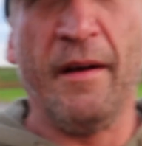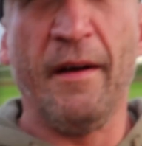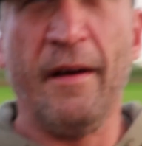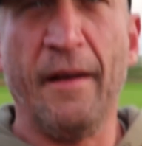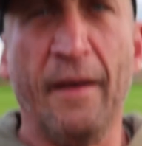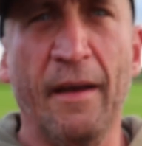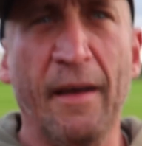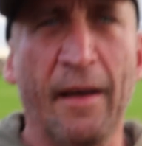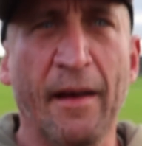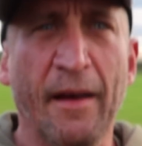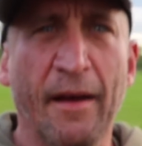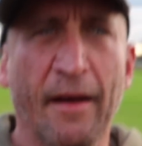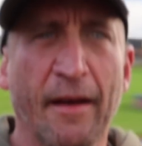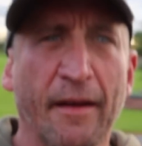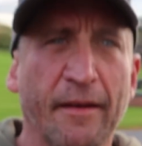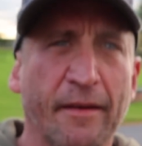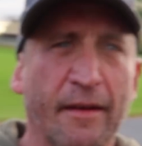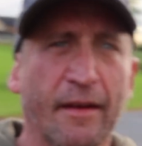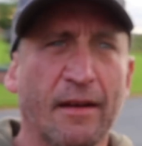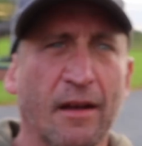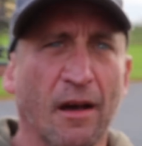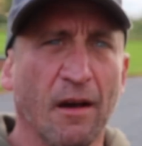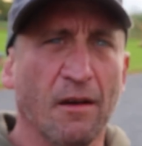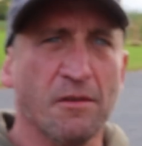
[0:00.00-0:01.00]

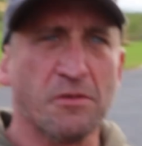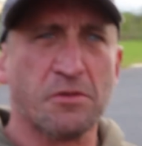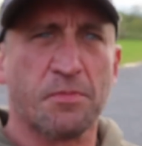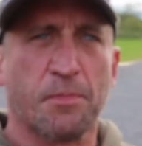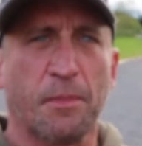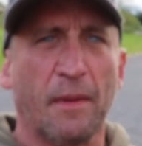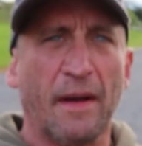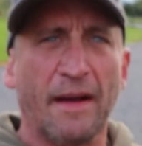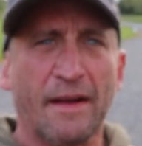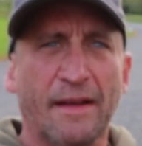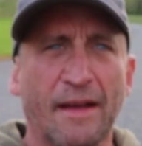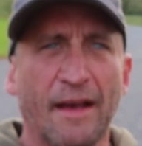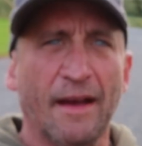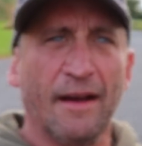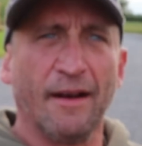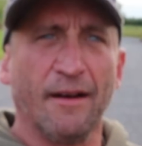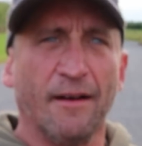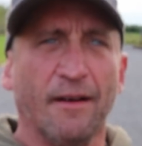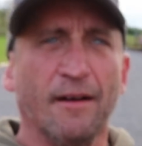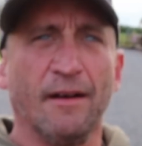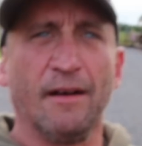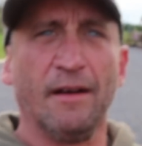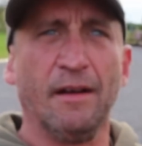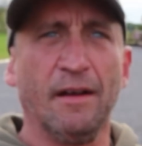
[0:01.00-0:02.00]
And it goes back
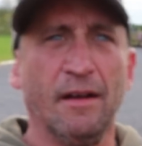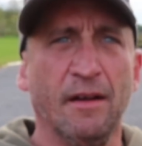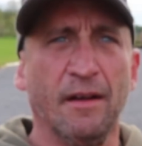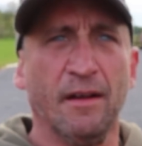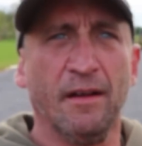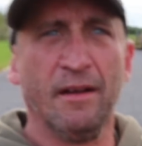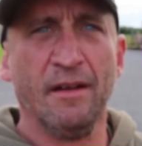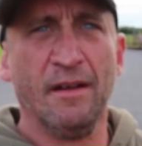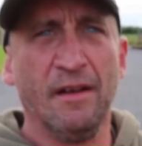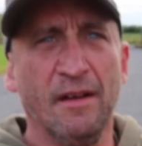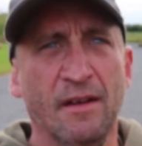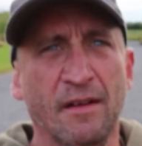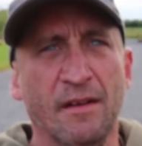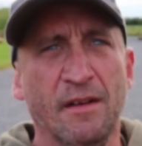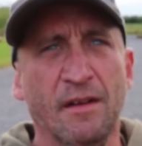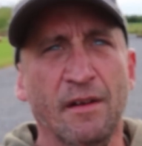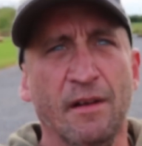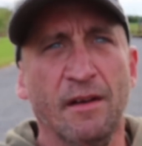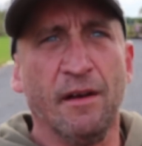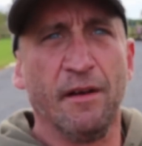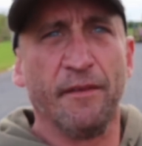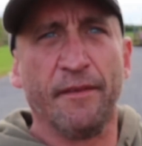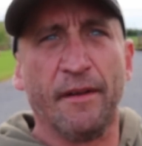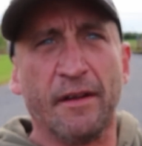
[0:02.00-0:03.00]
out.
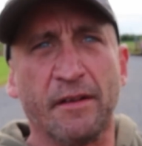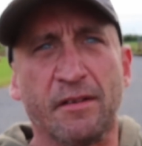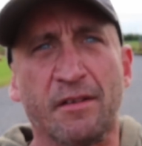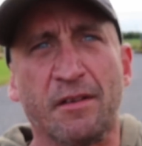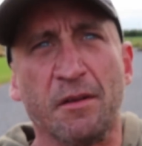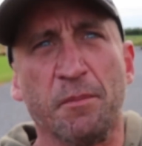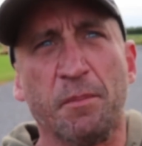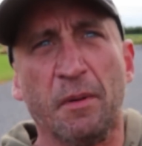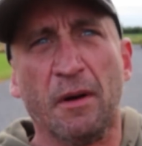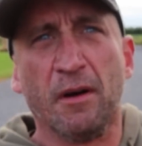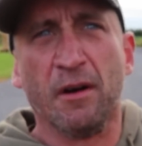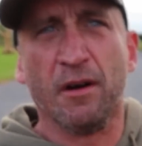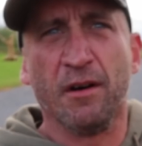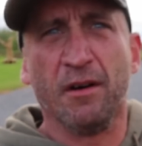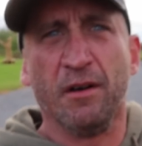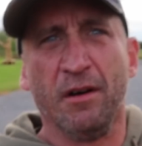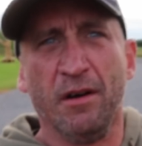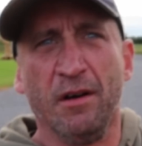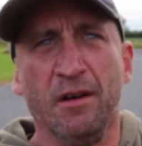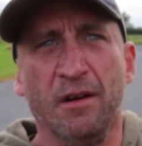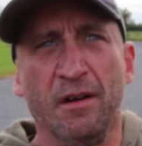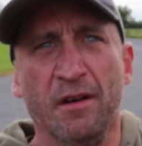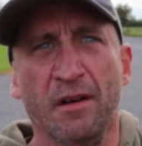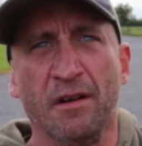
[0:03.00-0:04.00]
And that's the bar
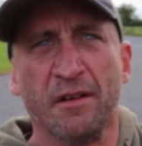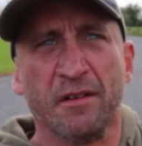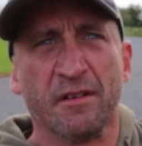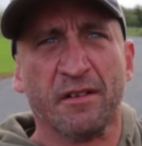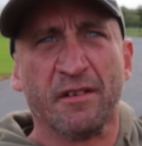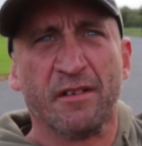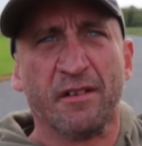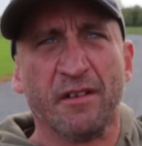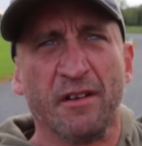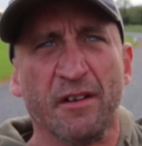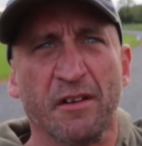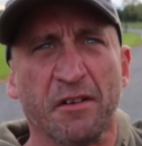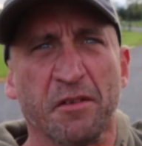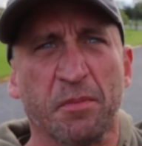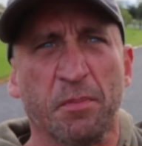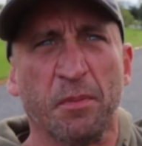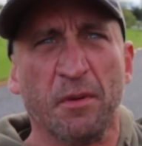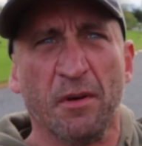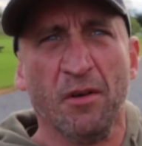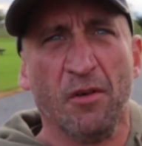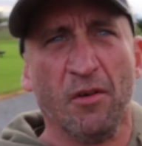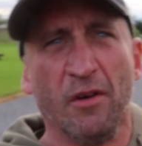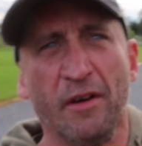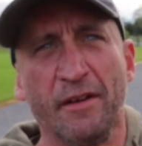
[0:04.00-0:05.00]
just
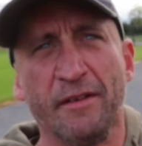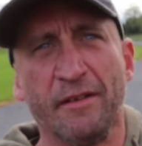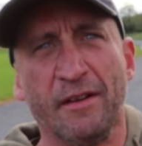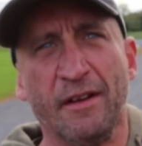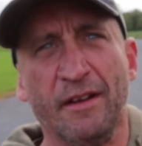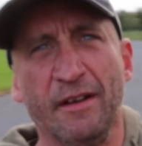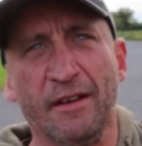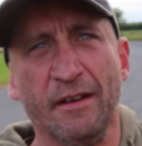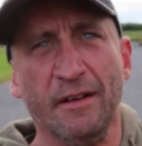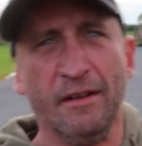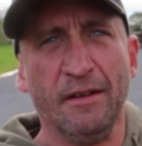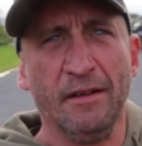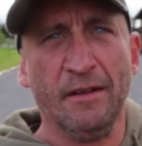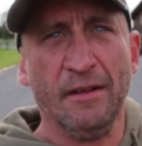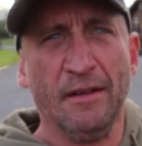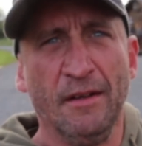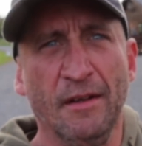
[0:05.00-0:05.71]
behind here.